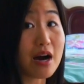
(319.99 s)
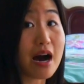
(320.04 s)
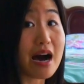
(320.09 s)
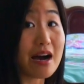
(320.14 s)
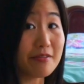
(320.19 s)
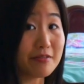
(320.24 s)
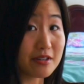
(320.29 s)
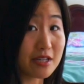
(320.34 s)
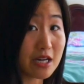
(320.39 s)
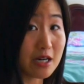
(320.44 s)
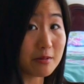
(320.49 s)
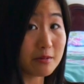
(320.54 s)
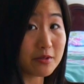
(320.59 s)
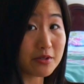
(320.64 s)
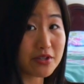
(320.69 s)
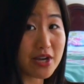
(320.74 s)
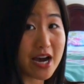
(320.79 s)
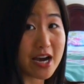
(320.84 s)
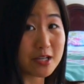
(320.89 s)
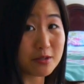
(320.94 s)
off a couple
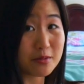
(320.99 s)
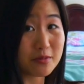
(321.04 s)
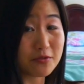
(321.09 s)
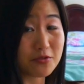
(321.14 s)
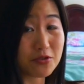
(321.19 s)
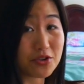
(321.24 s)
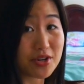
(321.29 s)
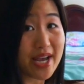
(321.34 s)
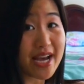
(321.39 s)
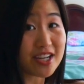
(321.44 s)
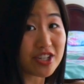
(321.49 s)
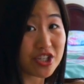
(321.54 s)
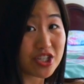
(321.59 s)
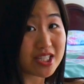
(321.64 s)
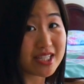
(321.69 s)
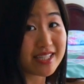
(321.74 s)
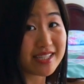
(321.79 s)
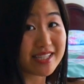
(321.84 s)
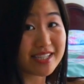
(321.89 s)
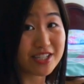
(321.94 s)
of times before you actually
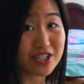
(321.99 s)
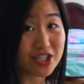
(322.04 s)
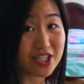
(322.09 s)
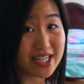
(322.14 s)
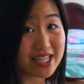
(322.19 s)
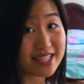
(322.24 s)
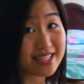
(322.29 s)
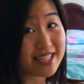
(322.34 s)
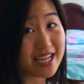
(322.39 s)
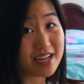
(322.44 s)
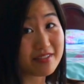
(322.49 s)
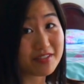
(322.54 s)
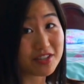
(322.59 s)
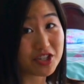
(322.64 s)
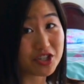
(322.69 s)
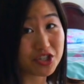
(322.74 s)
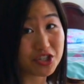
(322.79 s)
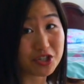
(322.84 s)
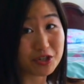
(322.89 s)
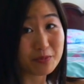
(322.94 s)
stick it into inside your
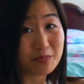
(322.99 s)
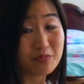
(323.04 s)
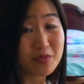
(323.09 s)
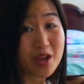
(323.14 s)
shoe.